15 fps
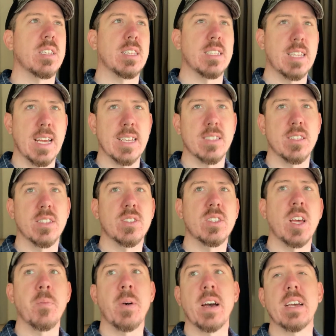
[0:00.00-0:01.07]
And the Tesla
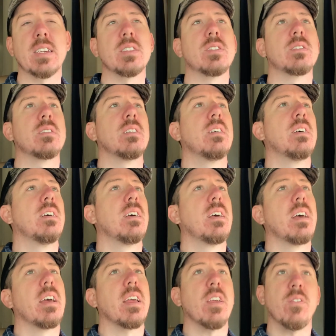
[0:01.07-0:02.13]
semis
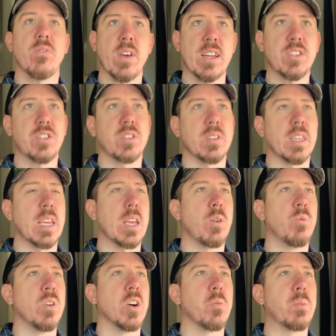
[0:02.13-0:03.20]
eventually
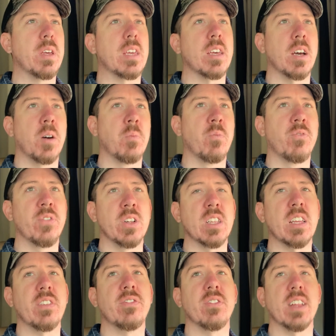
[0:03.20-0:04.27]
will become
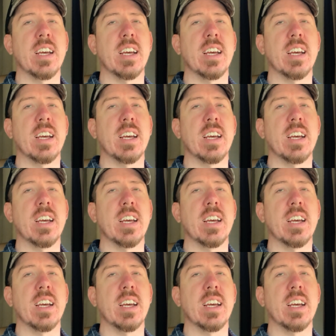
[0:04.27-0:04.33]
fully